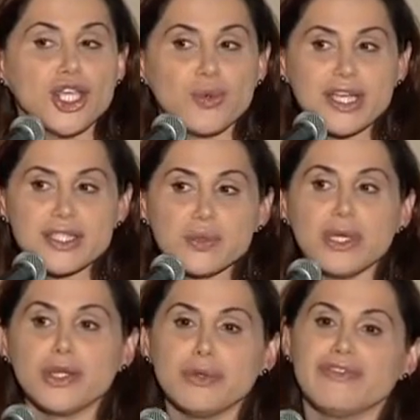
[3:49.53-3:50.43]
You also
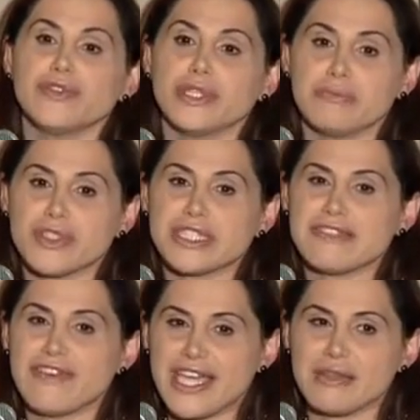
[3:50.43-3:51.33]
want to avoid
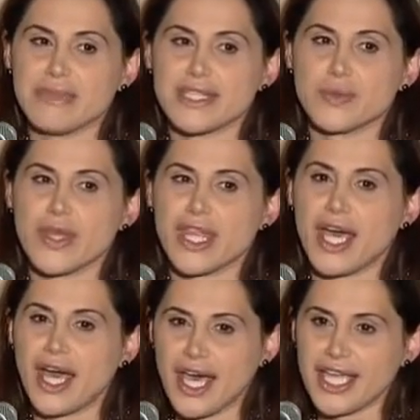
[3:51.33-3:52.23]
multivitamins with a
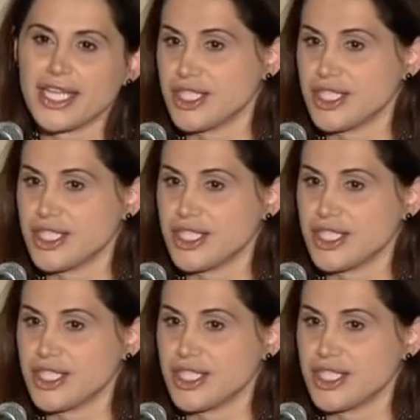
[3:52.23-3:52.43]
high